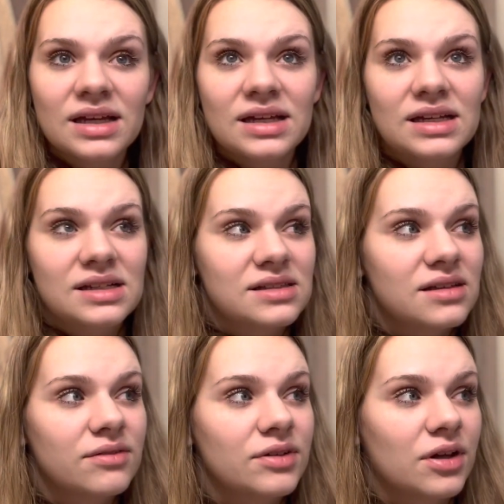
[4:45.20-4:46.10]
he does
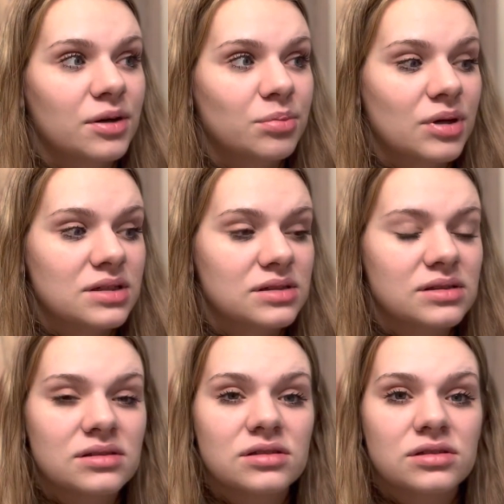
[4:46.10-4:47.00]
have a lot of
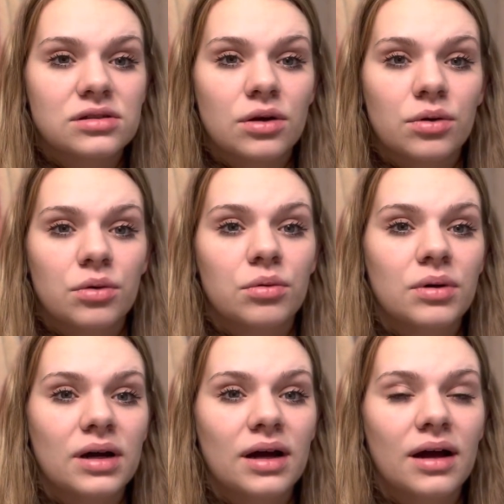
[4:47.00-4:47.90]
presents,
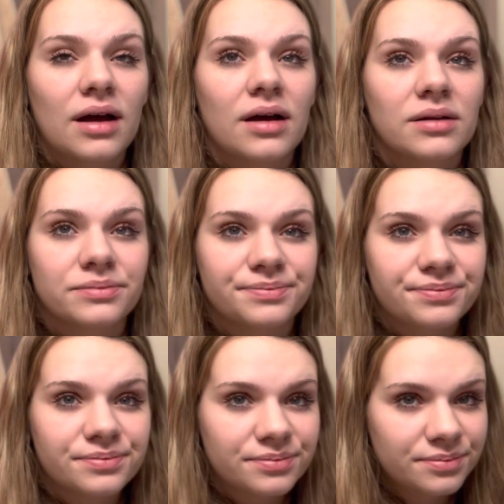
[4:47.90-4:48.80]
so um,
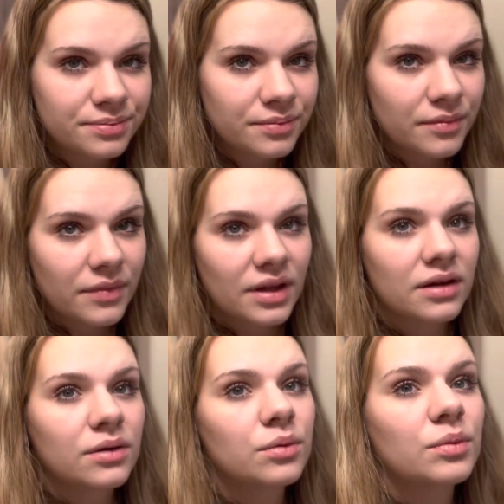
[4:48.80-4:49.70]

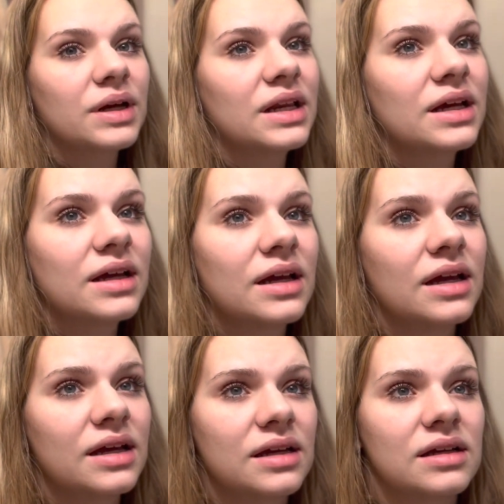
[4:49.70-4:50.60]
went
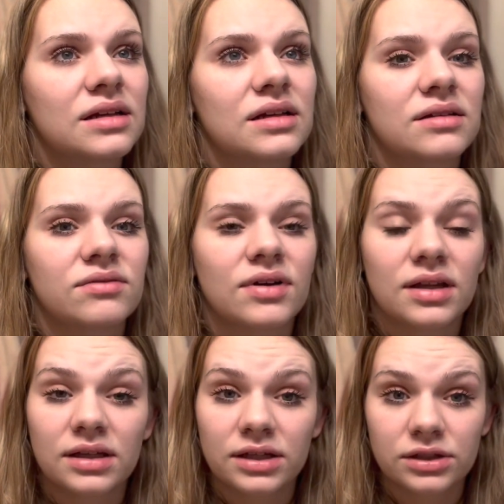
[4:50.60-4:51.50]
ahead and
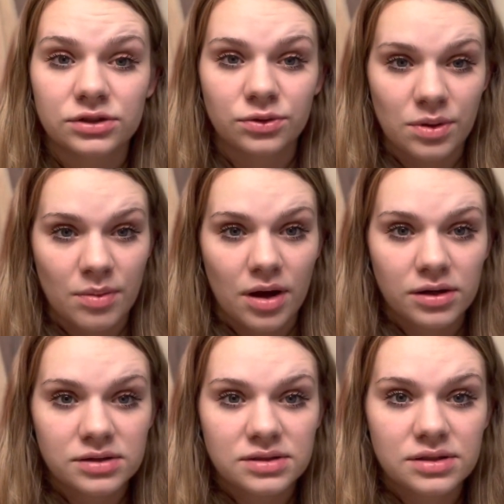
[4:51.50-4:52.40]
found like a toy
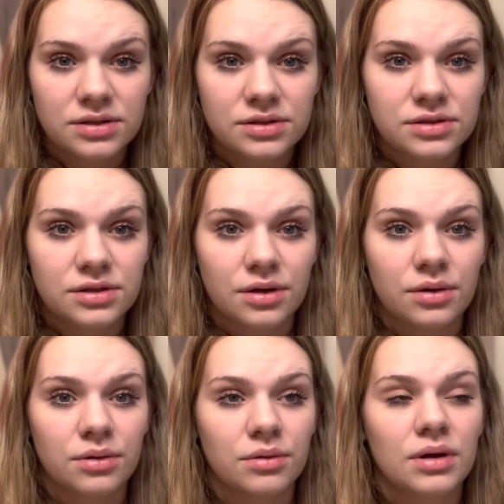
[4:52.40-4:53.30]
box.
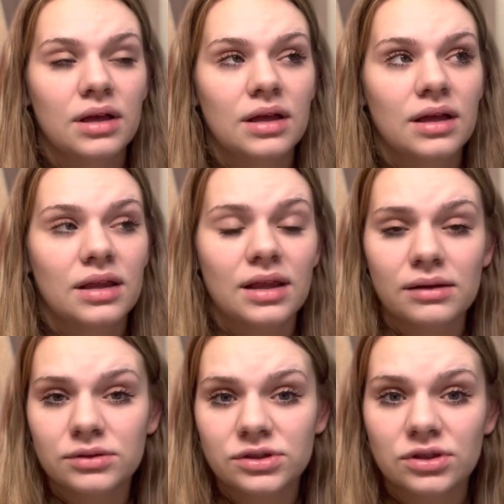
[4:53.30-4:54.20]
So that
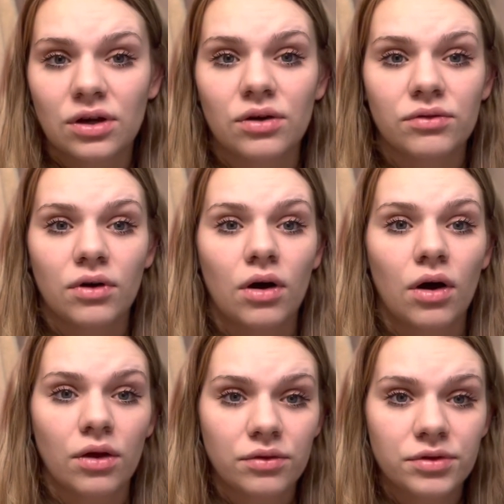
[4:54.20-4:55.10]
will solve
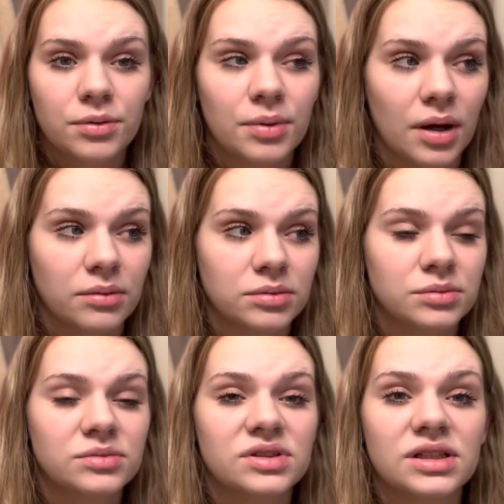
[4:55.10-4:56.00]
all of the
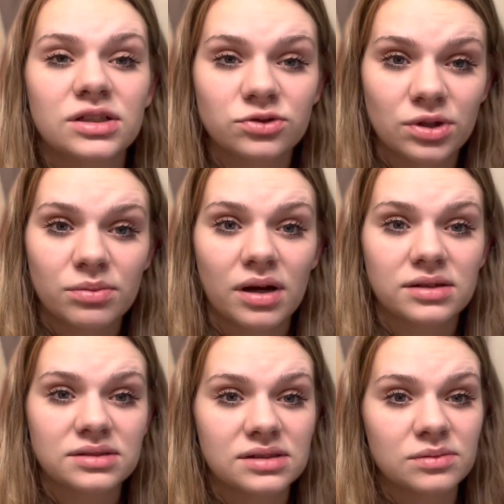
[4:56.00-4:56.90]
problems. And the toy
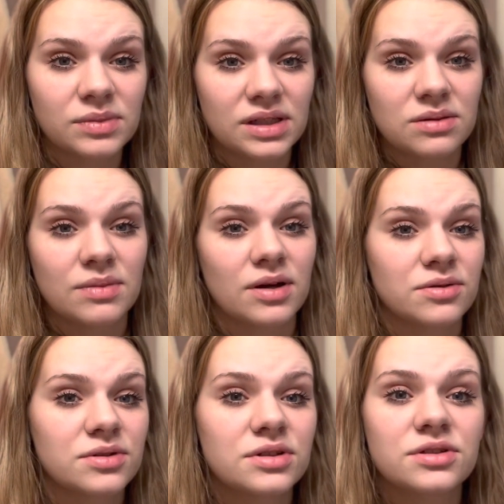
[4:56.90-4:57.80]
box is Mickey
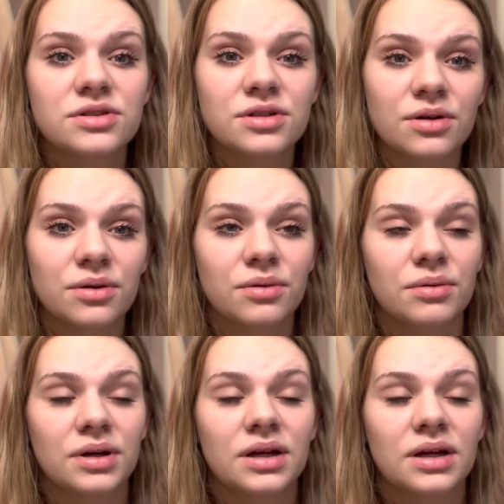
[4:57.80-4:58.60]
Mouse, so